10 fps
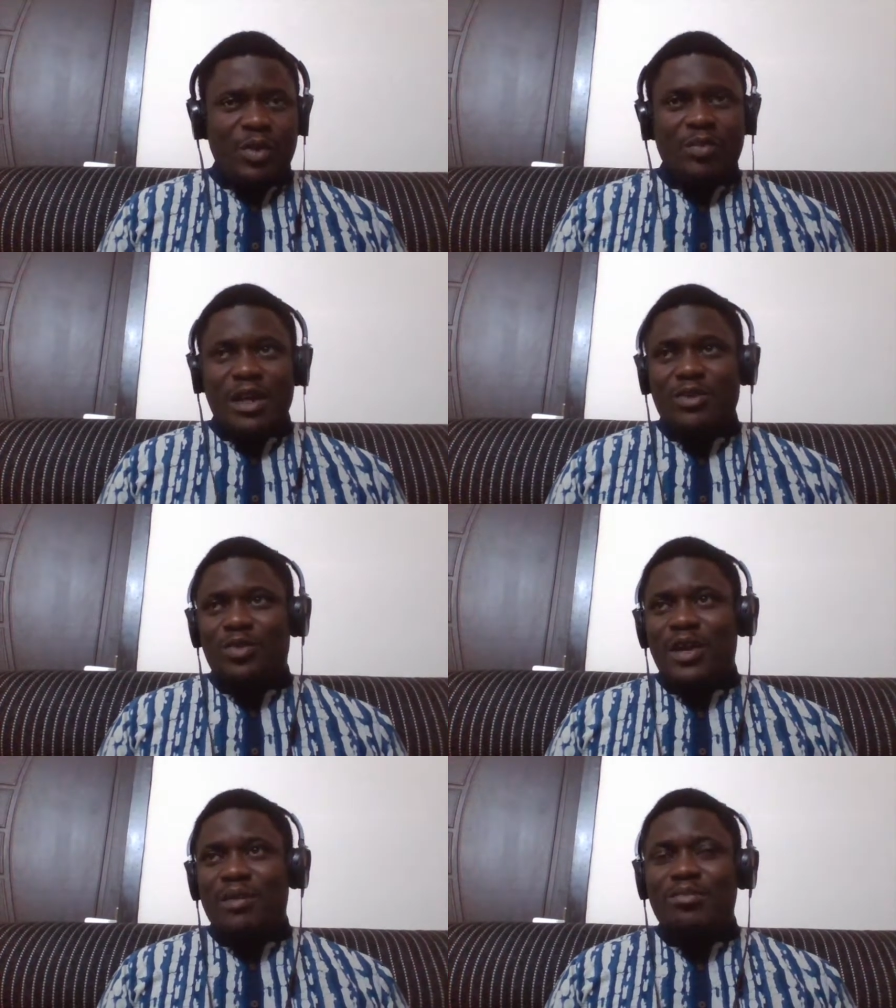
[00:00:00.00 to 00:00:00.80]
Well, my
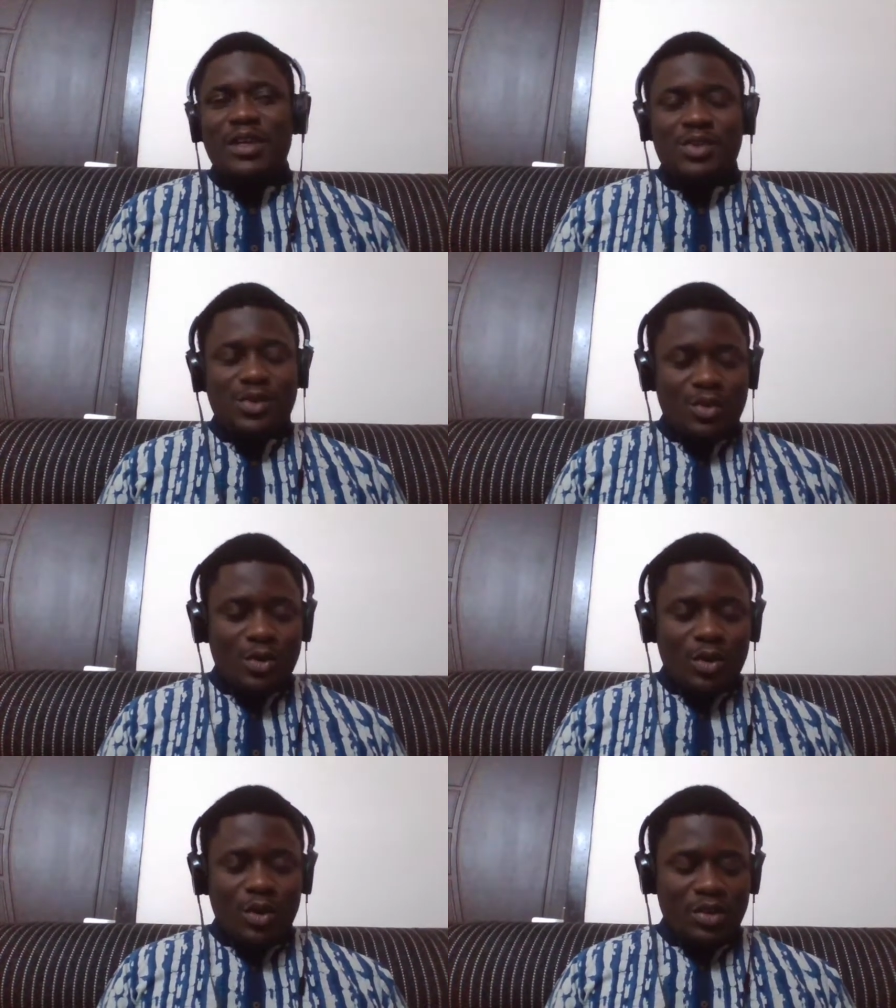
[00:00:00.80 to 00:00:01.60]
ramblings could
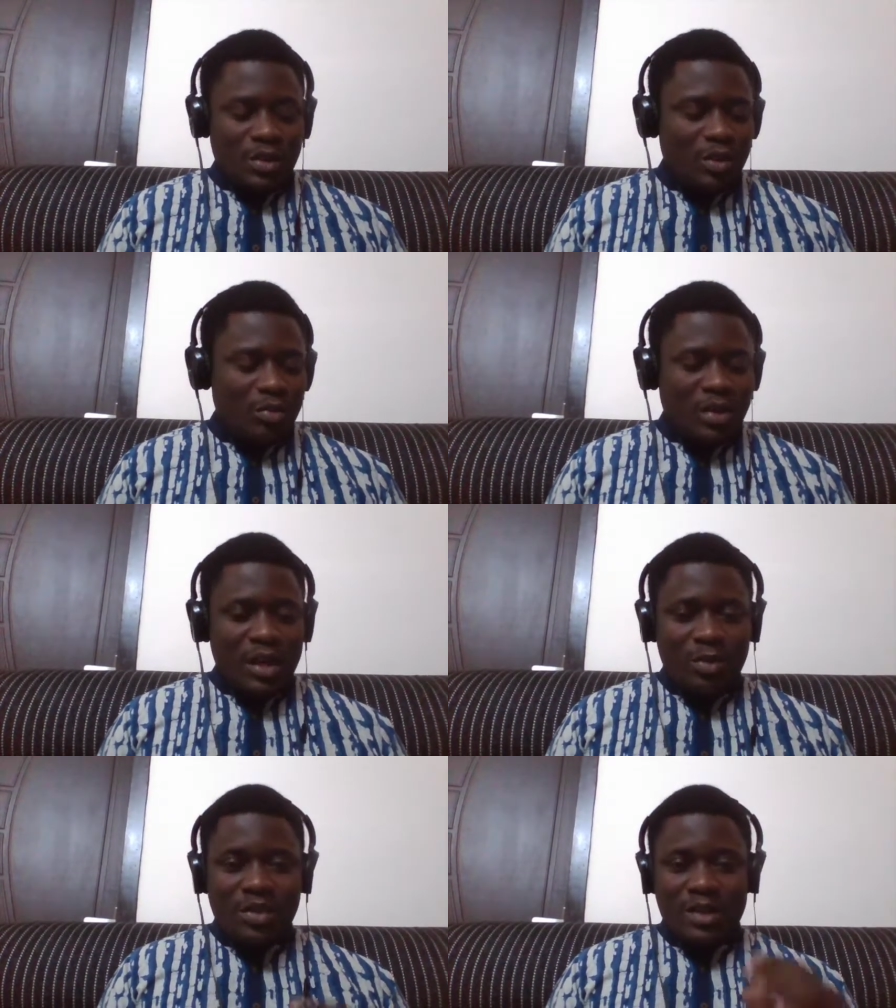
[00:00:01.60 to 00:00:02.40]
go on and on, but
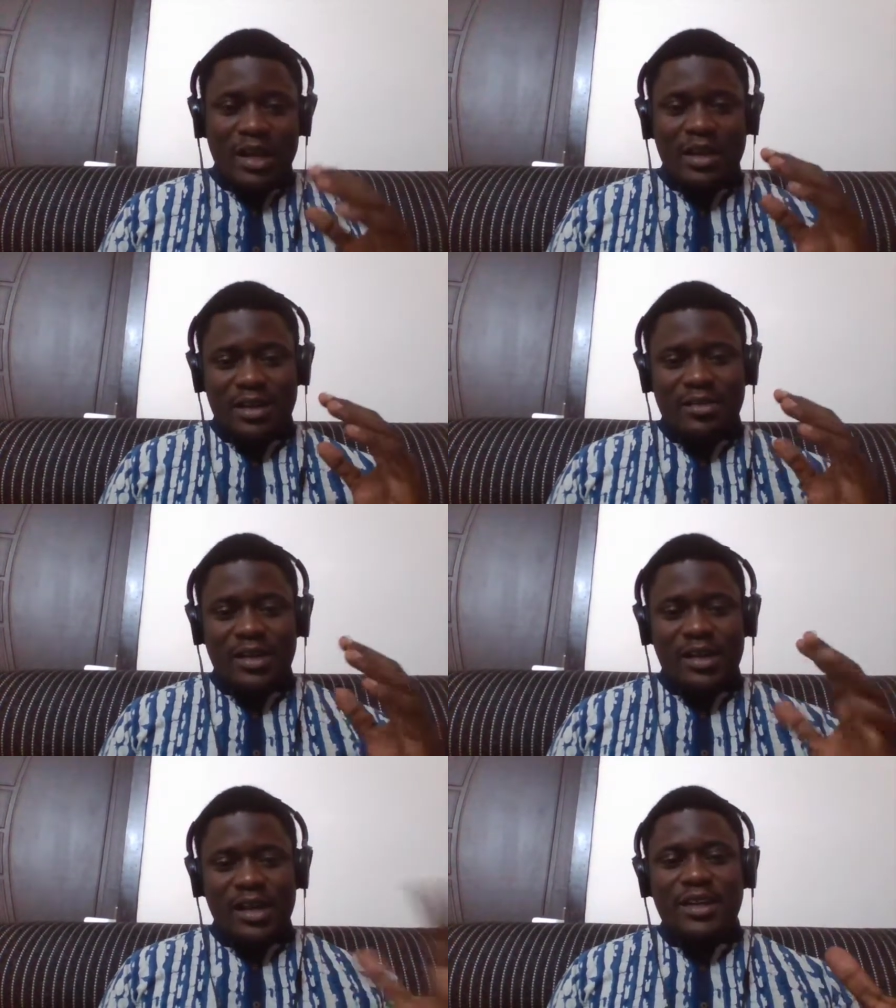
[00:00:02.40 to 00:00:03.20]
I want to
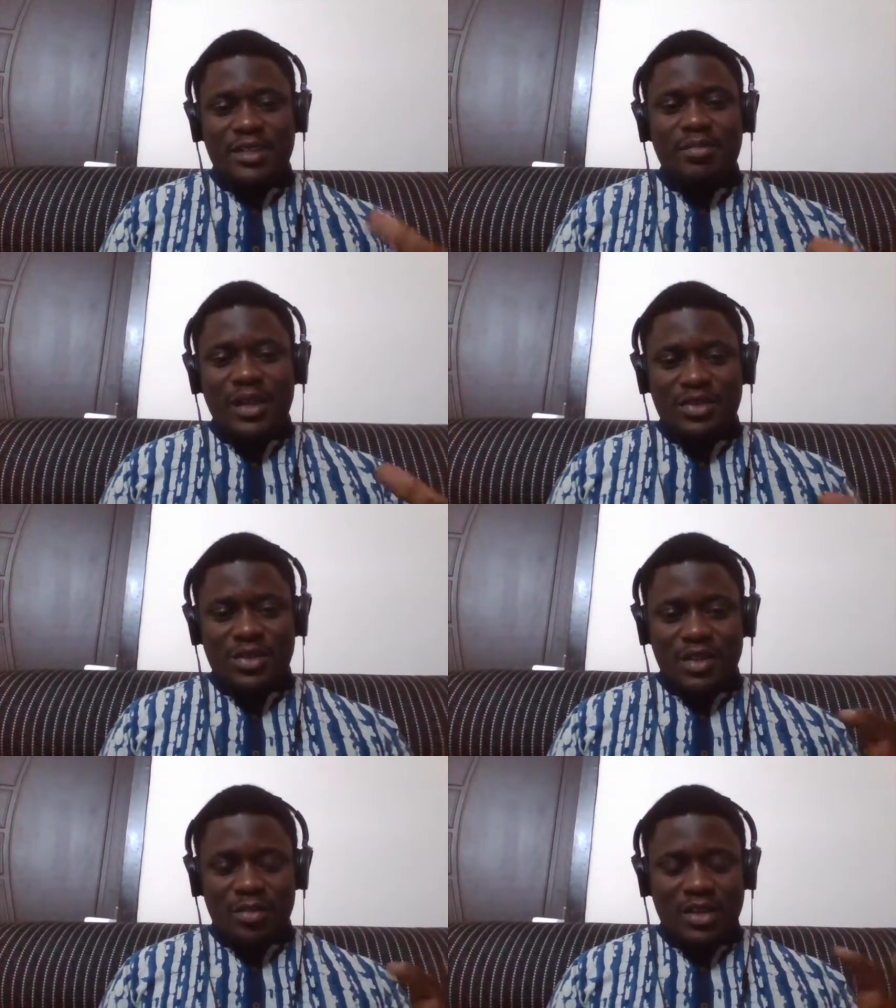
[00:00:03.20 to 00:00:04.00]

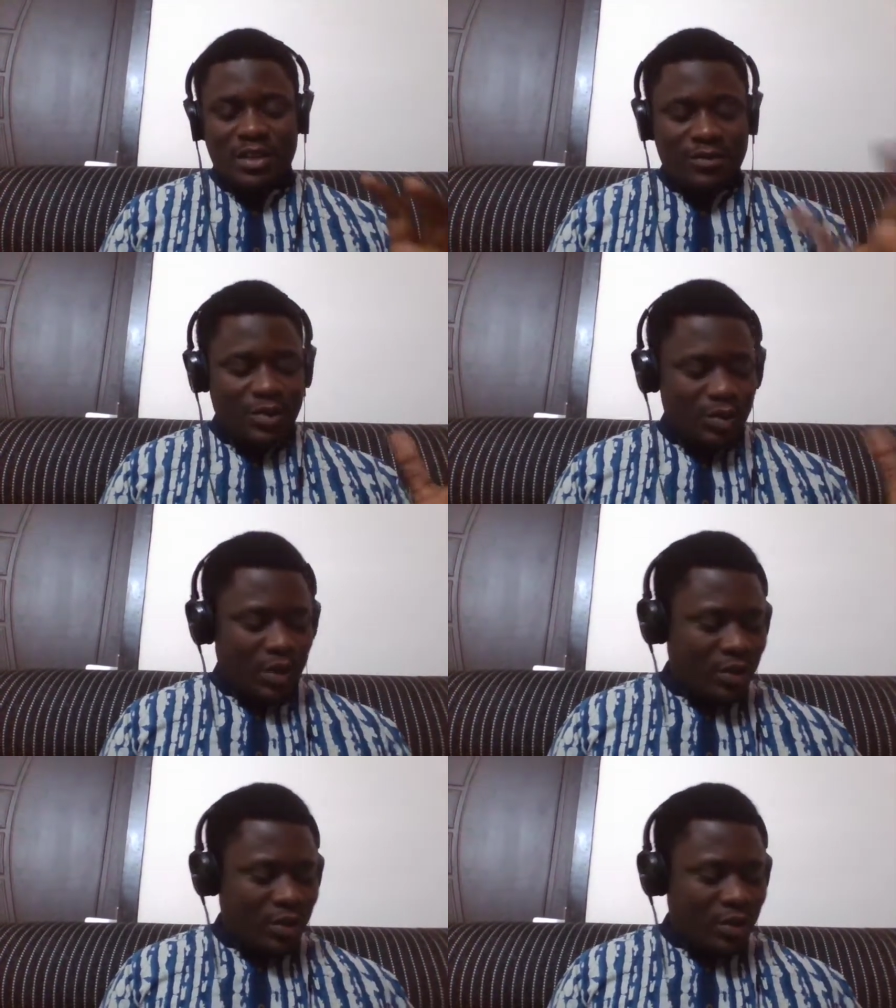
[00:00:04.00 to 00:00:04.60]
itemize them, and if you